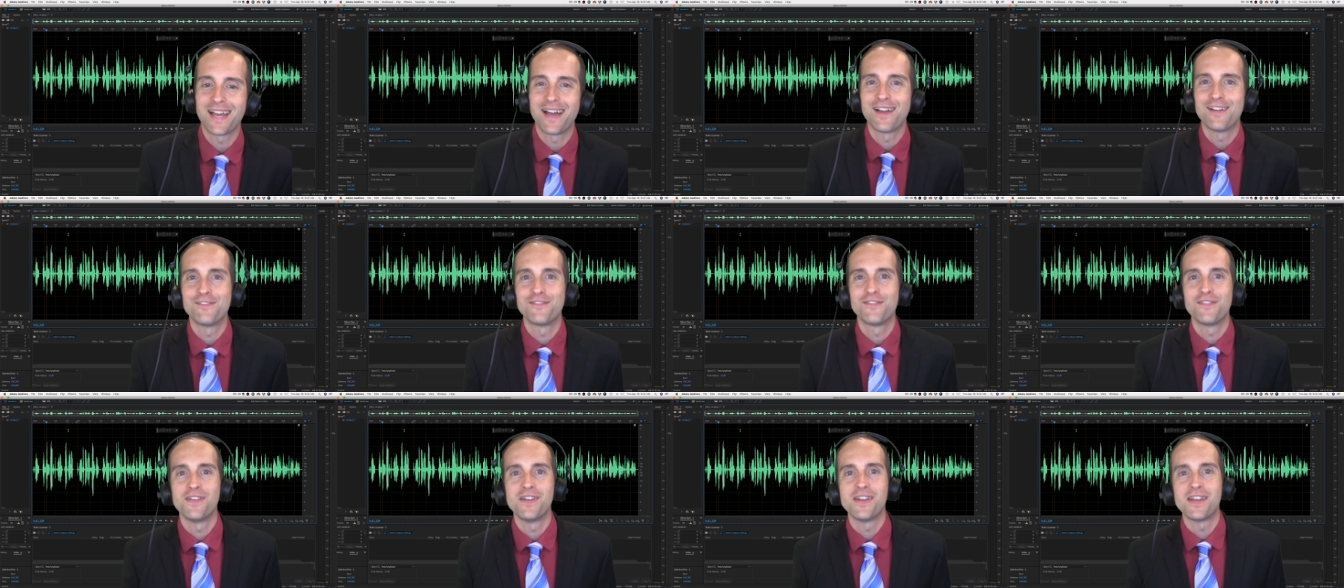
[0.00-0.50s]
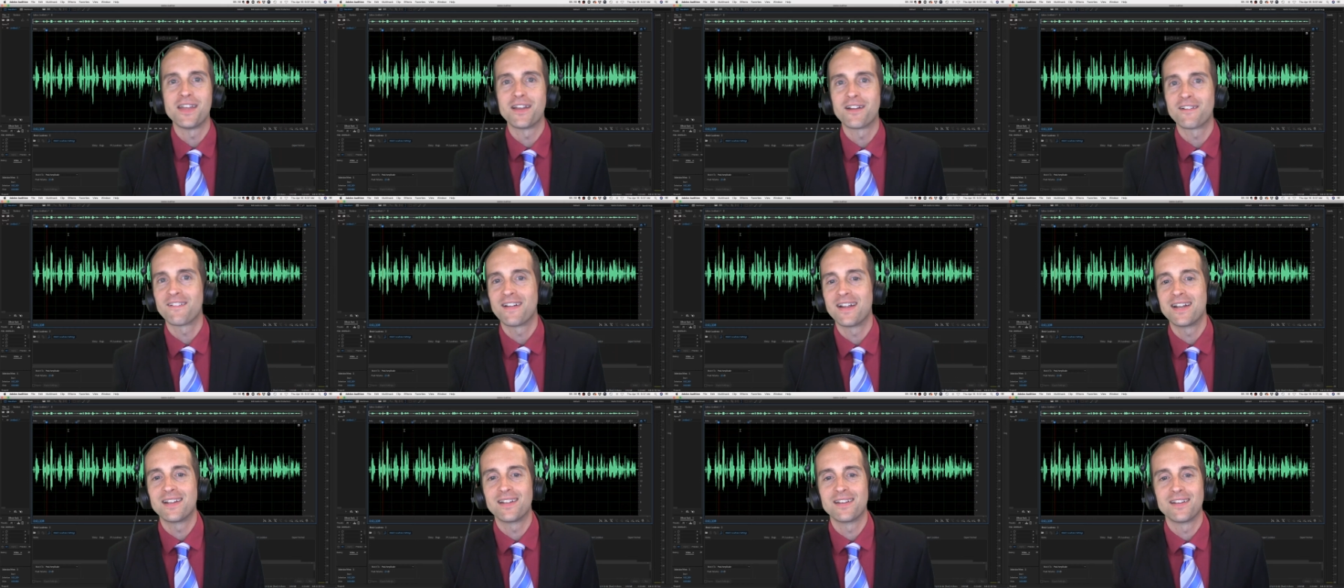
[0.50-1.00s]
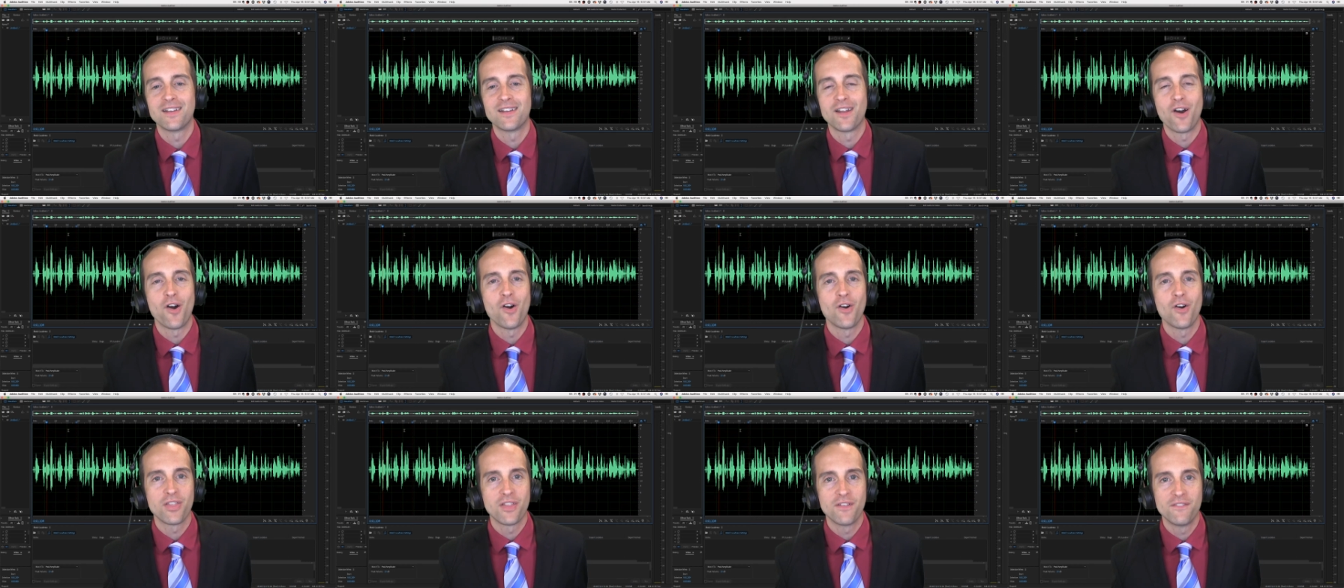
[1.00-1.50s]
I've narrated and
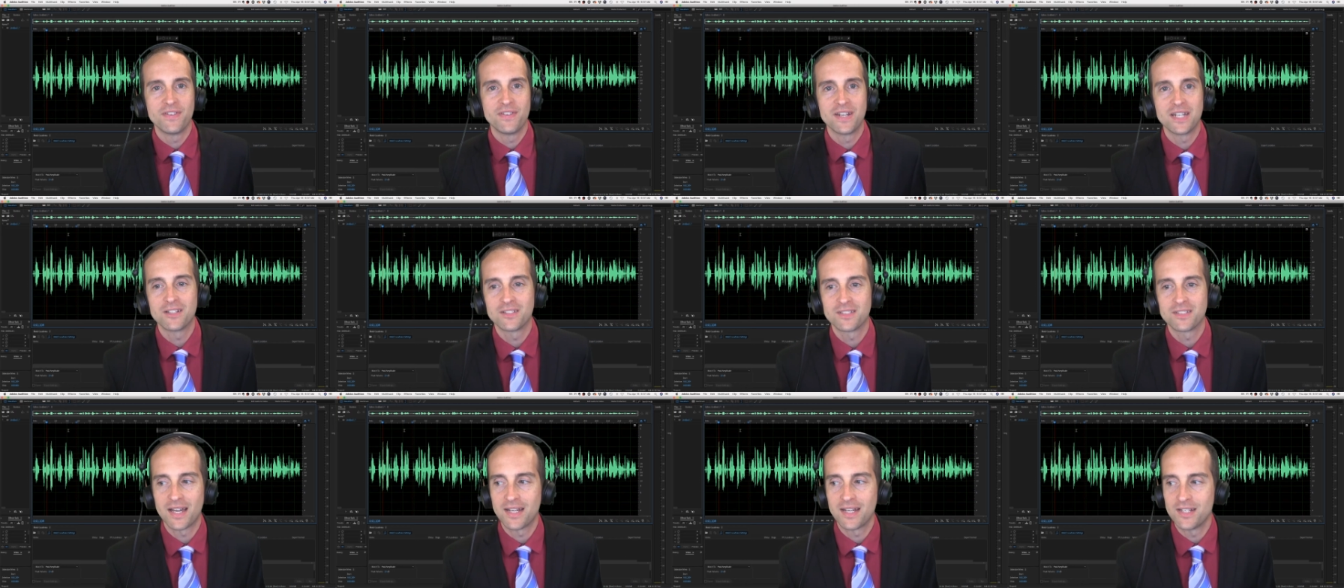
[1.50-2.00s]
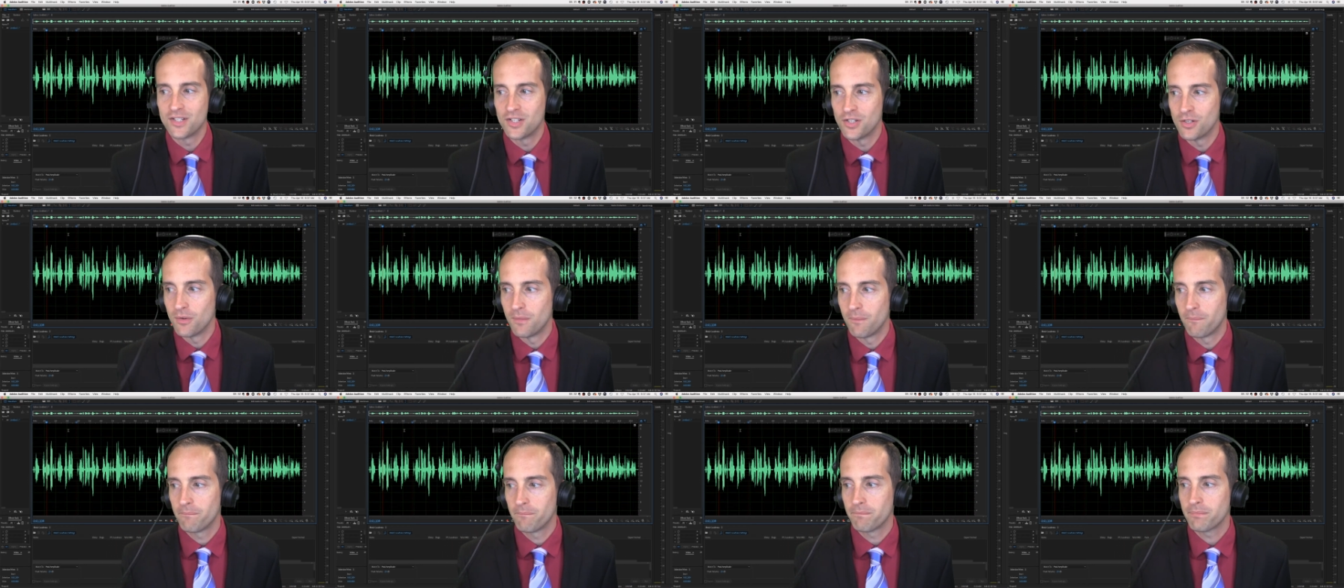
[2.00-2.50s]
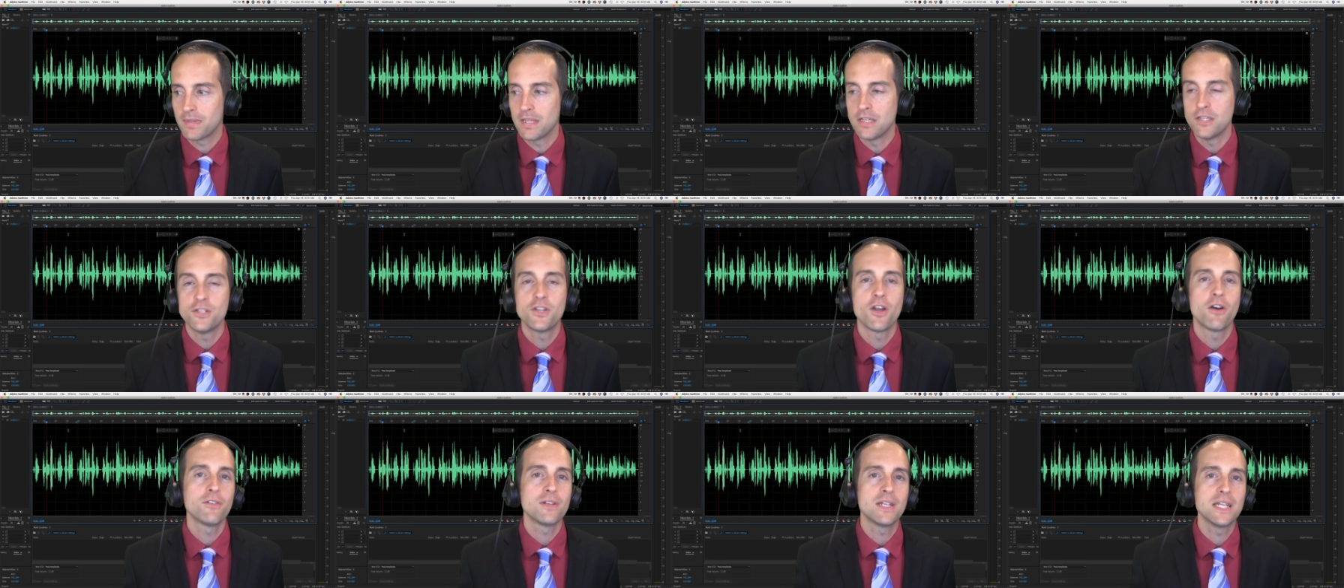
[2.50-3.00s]
all the videos I do, you
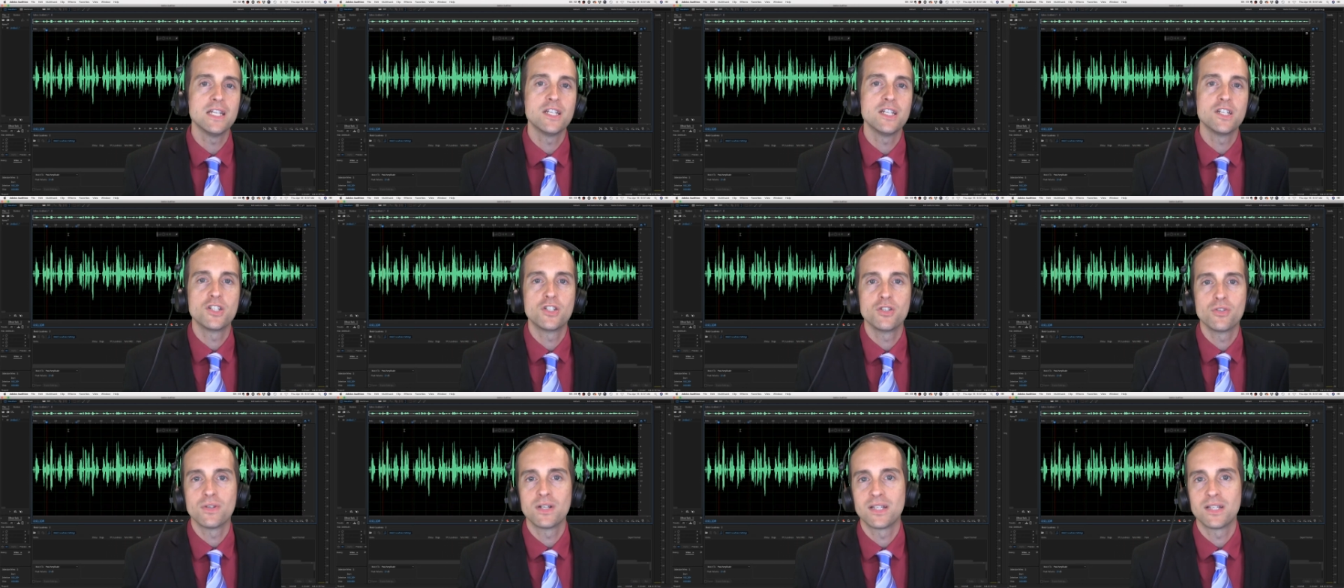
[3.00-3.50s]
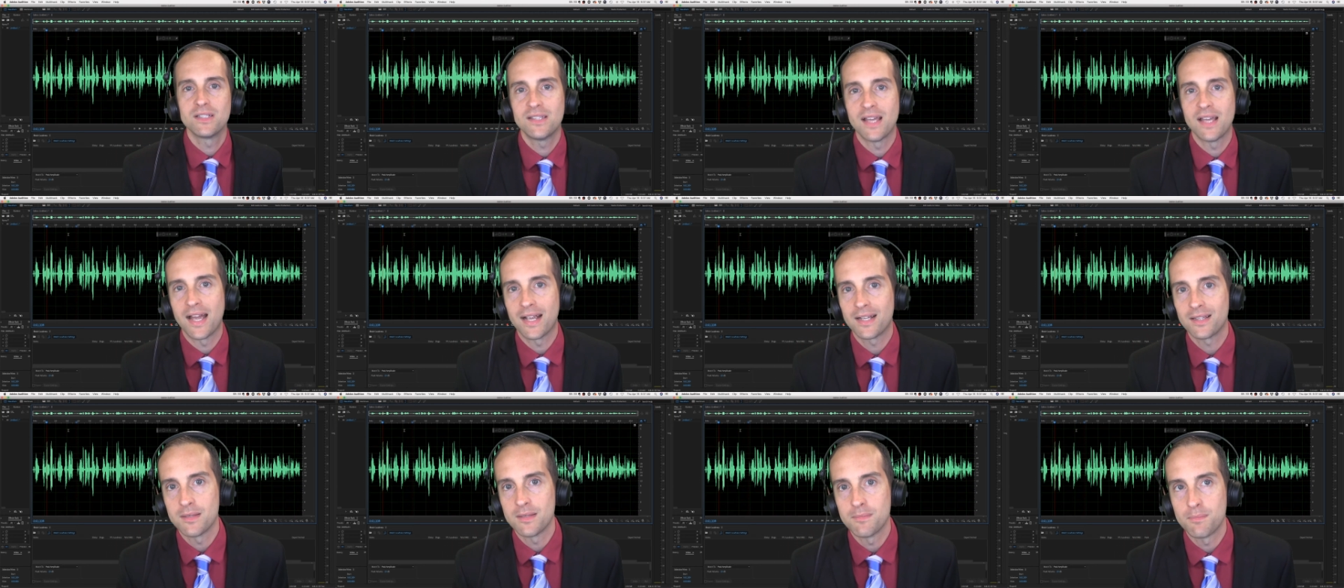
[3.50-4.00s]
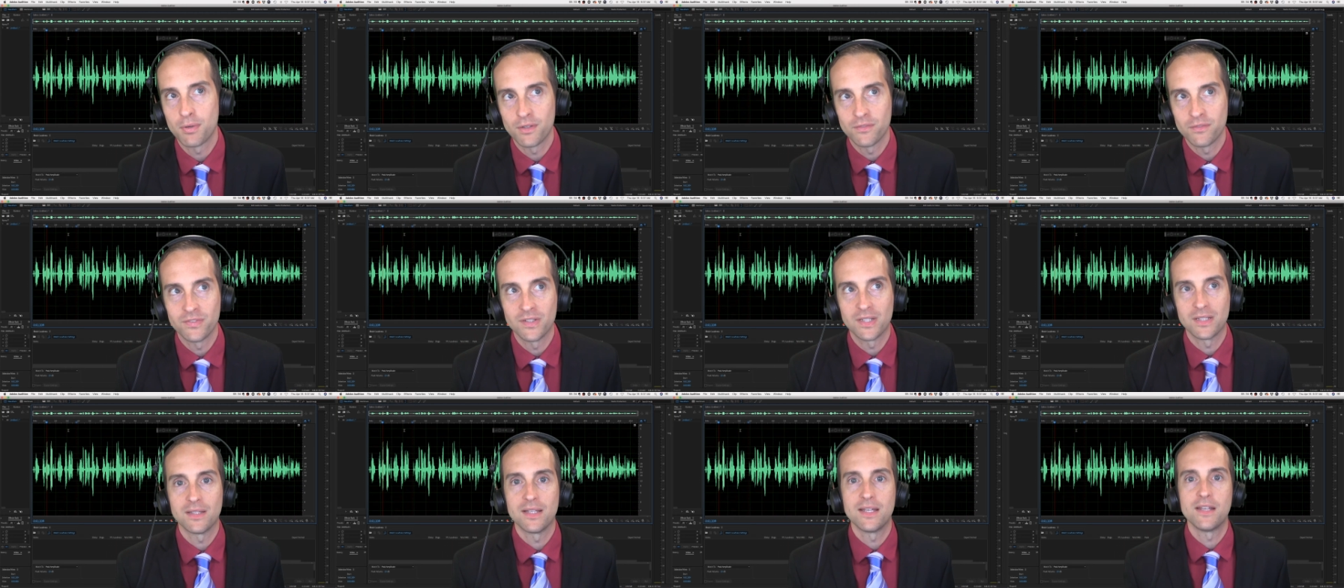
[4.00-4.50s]
don't need to do it exactly
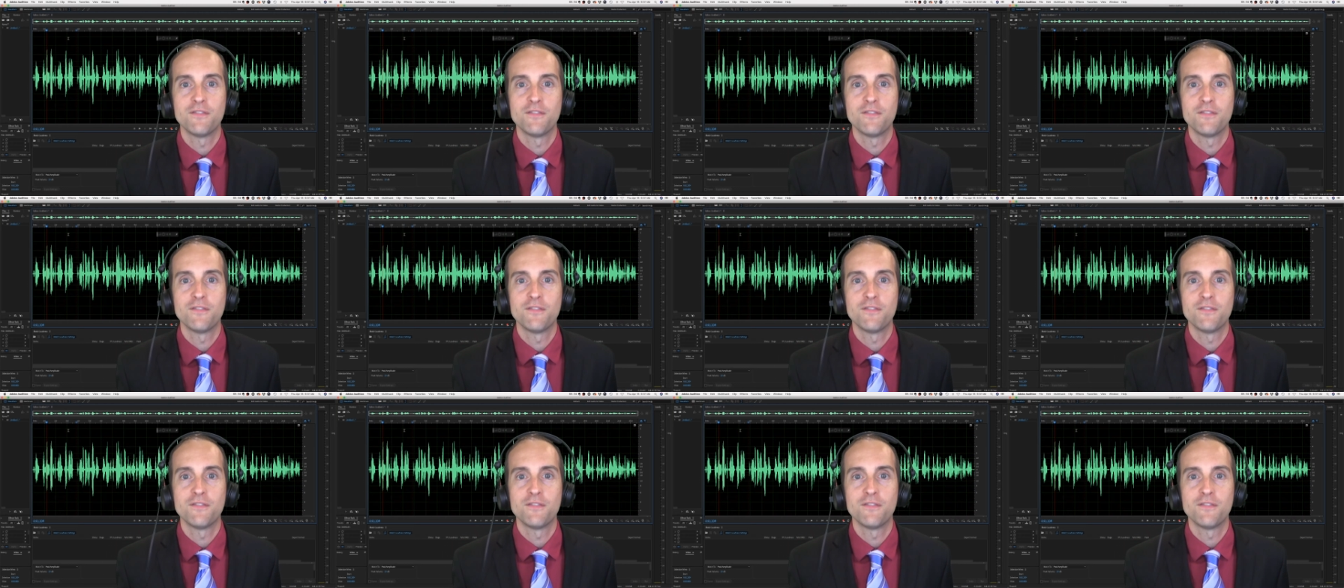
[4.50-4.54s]
perfectly.